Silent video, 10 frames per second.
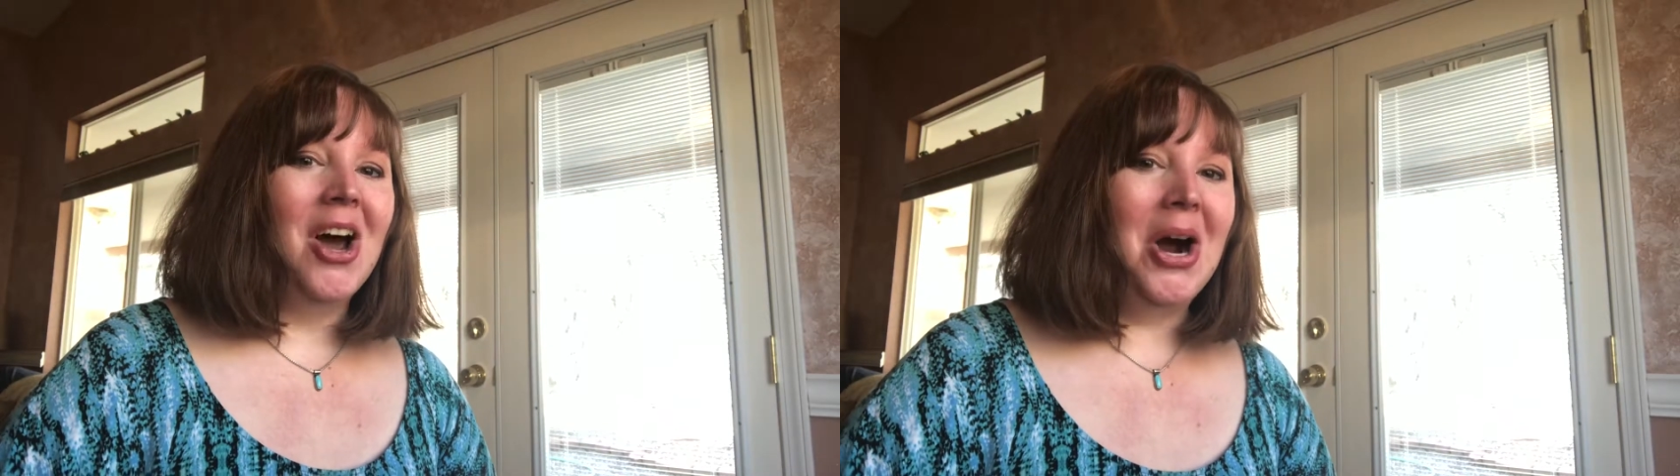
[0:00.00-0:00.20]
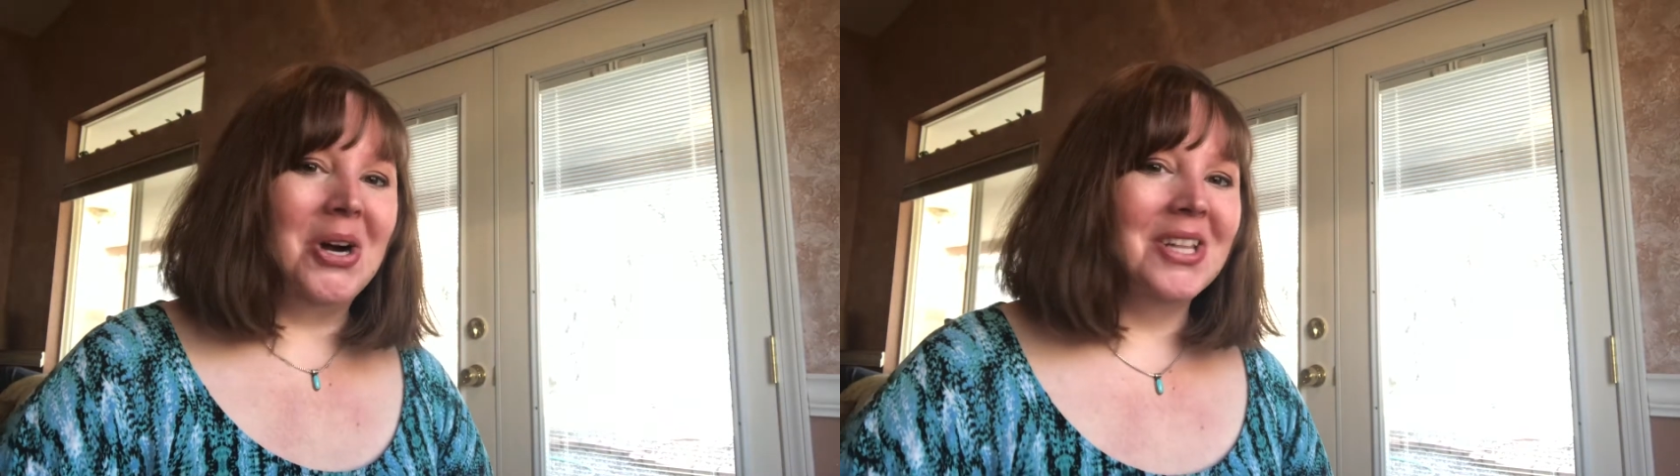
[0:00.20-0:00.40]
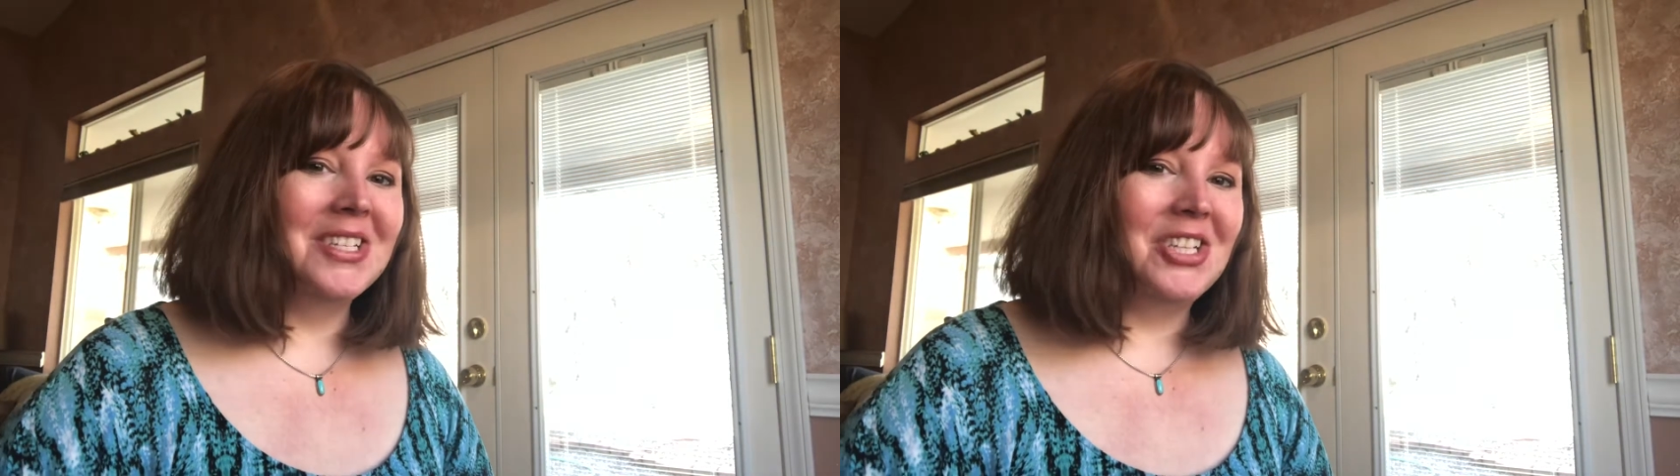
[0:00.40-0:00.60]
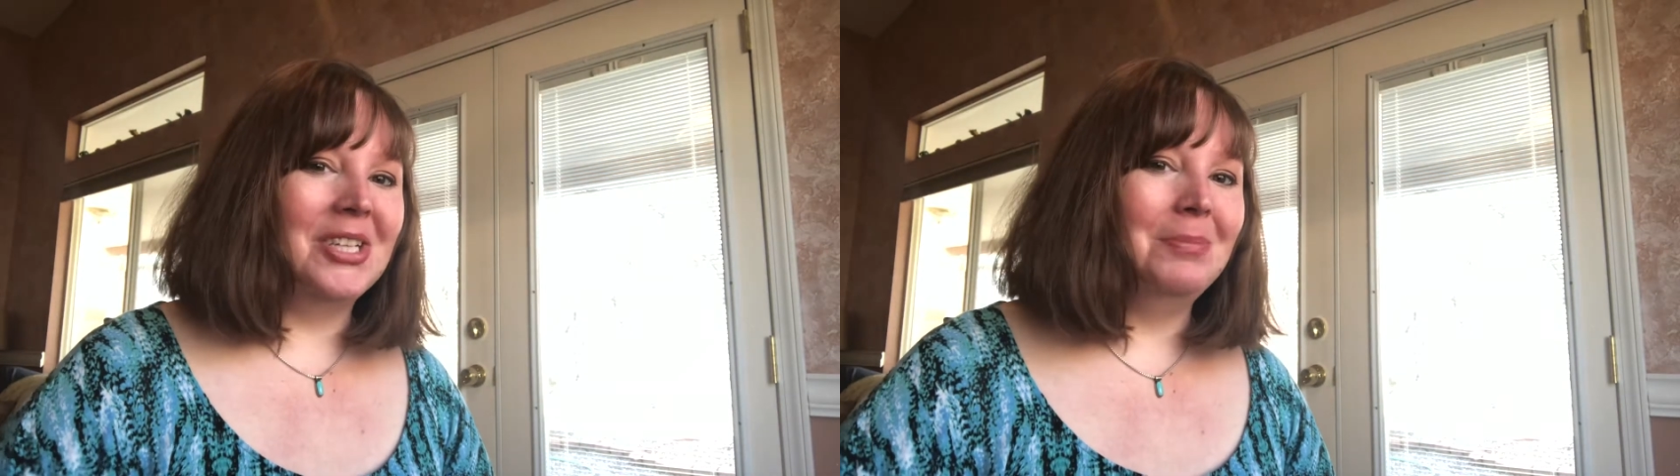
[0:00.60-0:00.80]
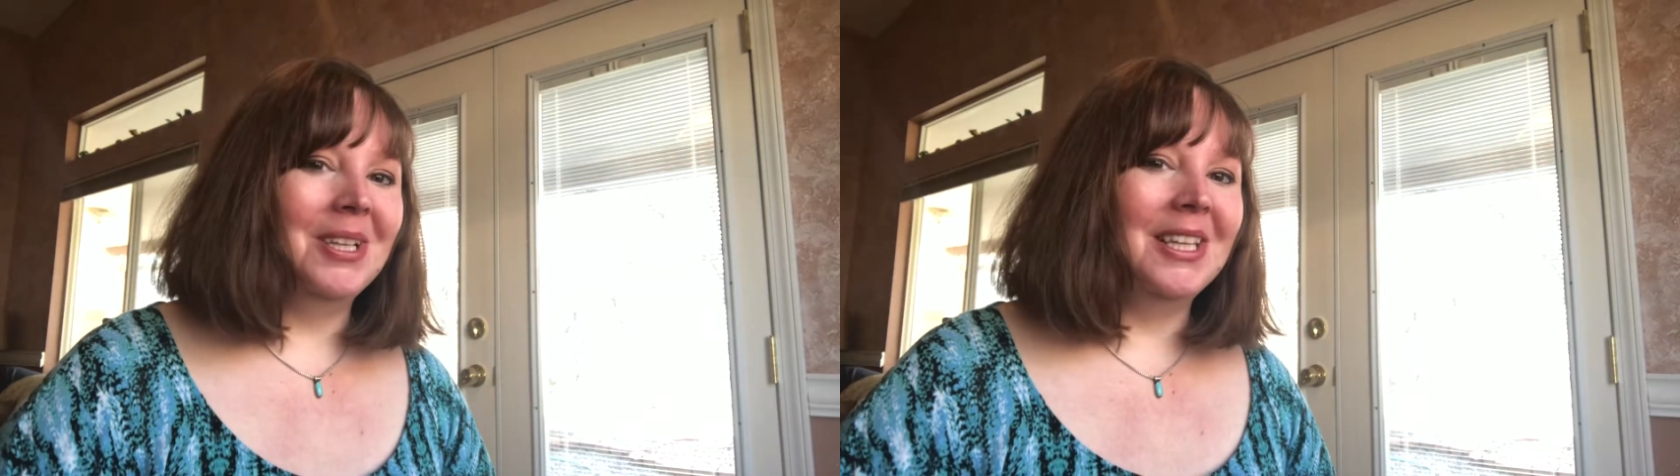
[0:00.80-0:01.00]
are
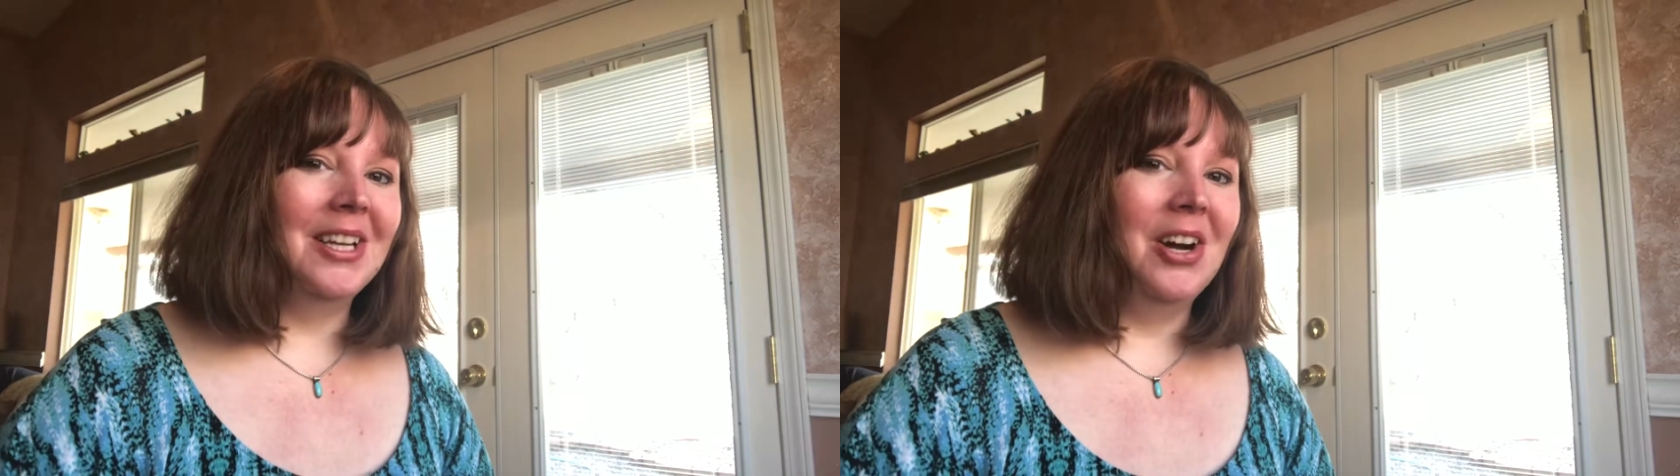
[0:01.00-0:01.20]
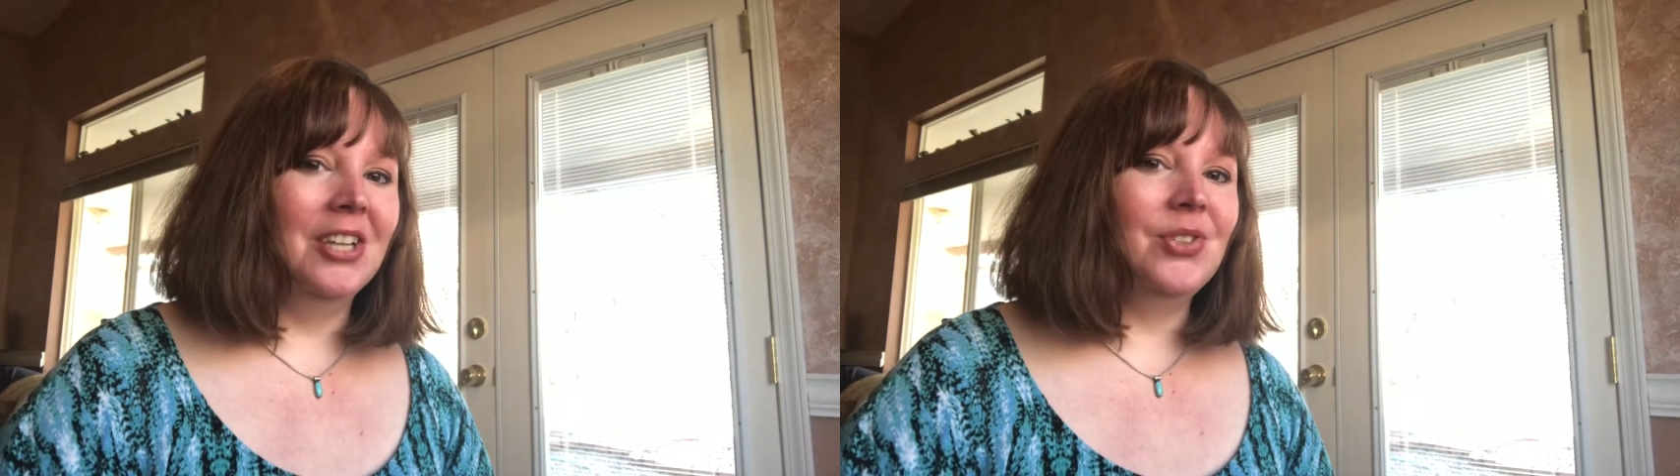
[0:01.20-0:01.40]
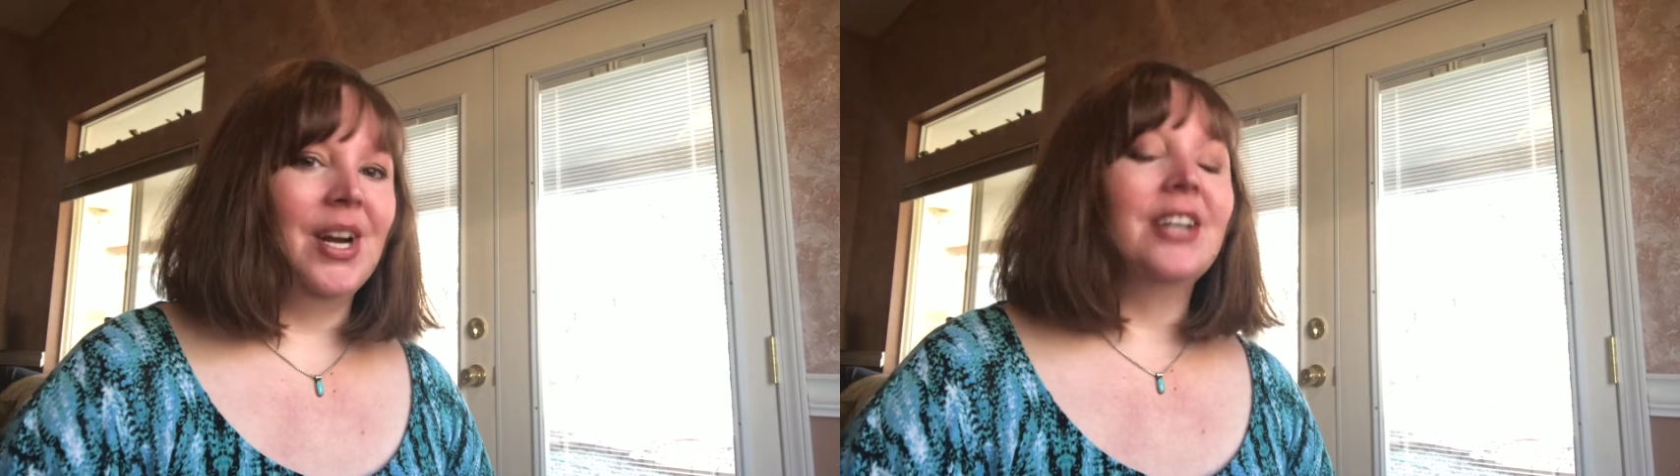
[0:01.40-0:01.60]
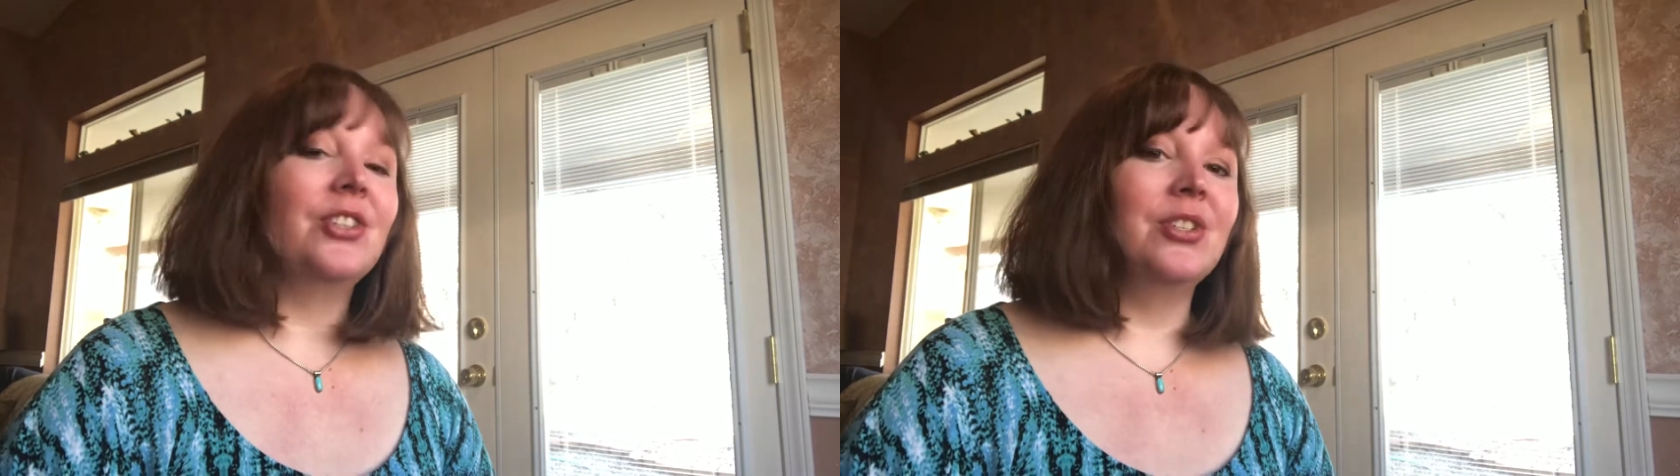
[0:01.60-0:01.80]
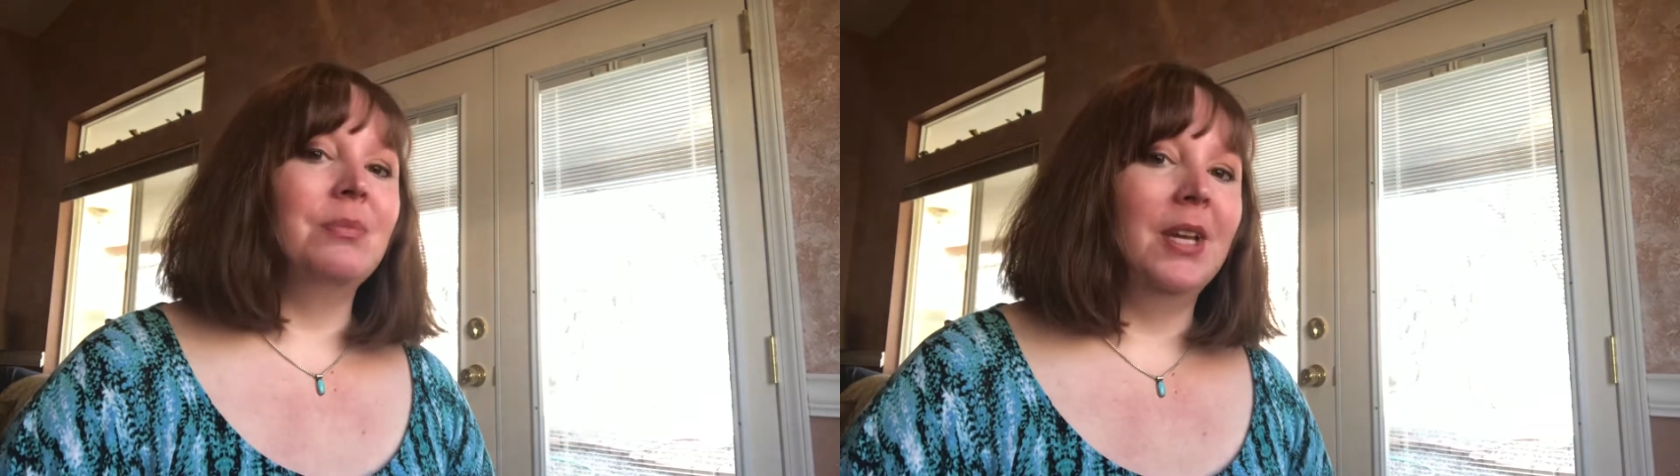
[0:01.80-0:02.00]
legitimately contractors,